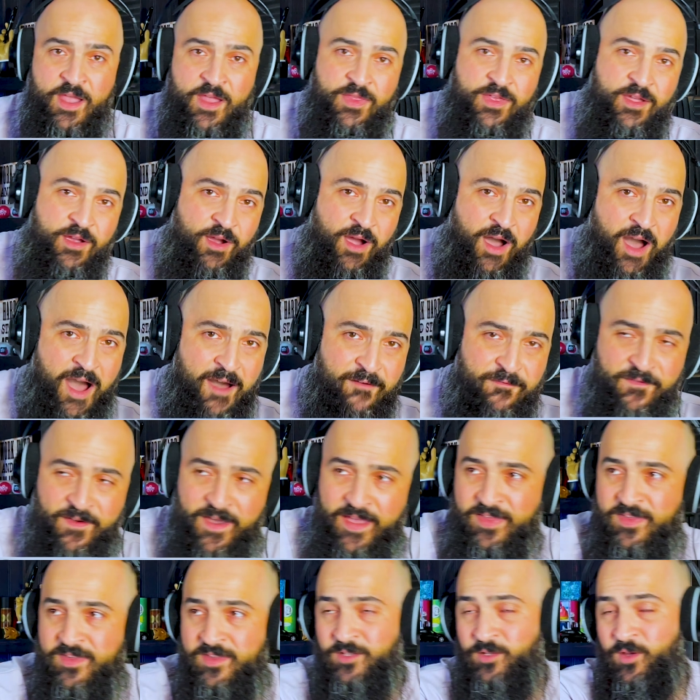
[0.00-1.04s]
Their
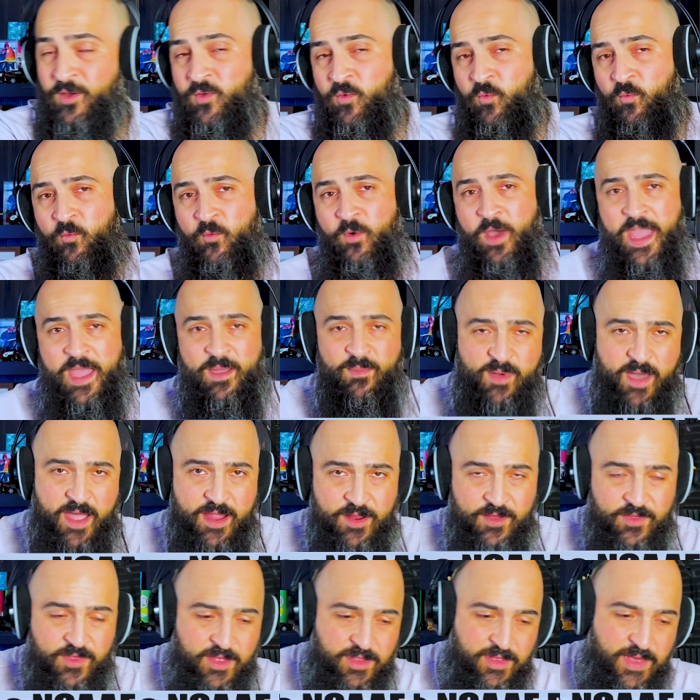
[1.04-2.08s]
offense looks way
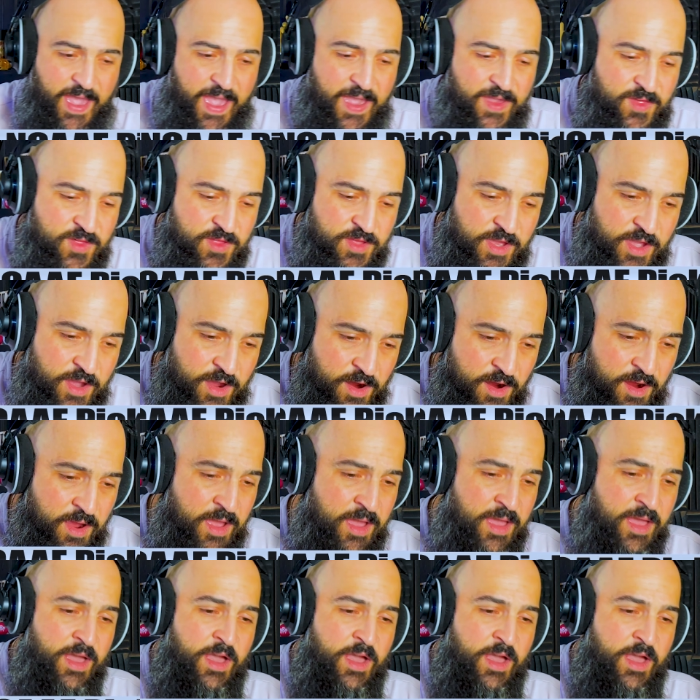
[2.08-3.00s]
better than last year.